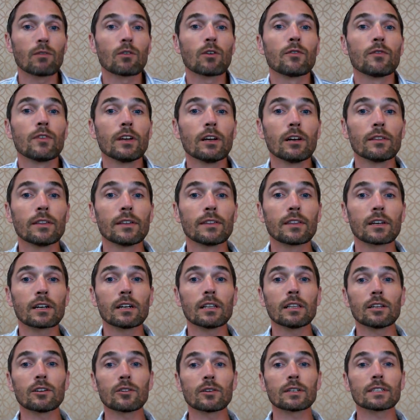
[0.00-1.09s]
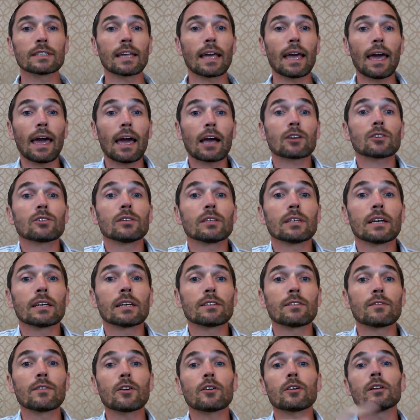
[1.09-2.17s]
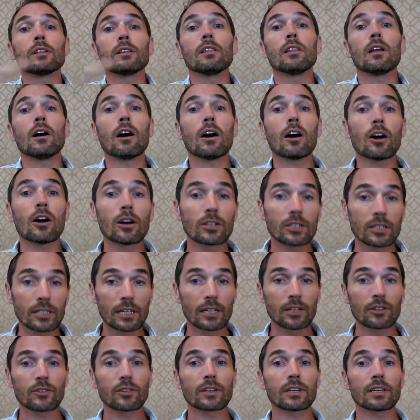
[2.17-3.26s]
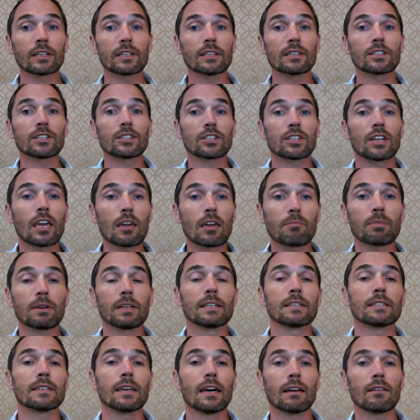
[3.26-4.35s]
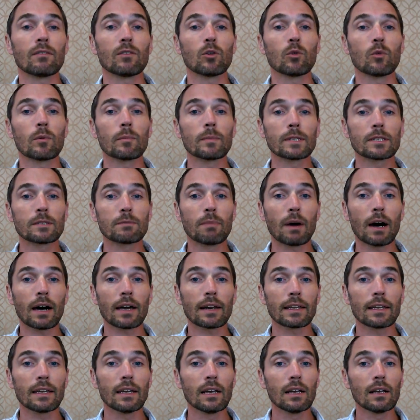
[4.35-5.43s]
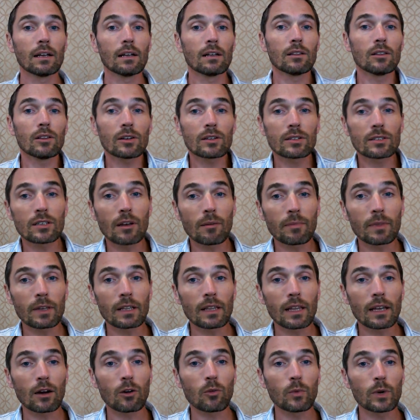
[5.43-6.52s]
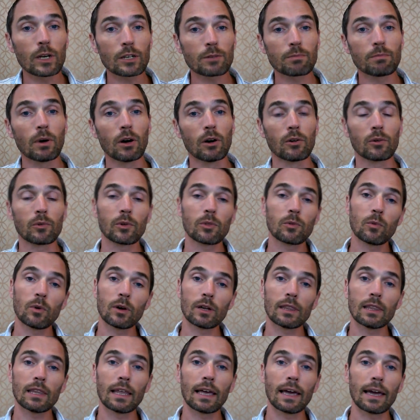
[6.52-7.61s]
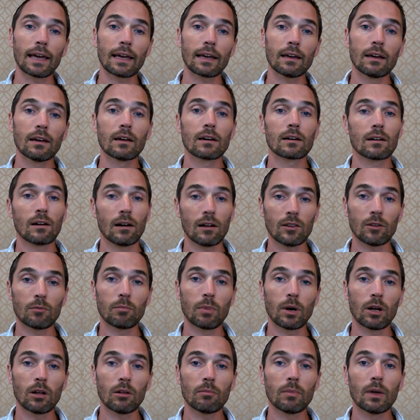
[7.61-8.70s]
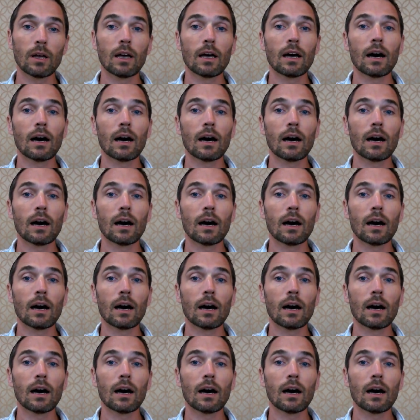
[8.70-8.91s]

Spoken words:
have revealed that the clitoris actually has a very large and intricate shape inside of the woman's body. It looks something like a wishbone with one leg, called the bulb,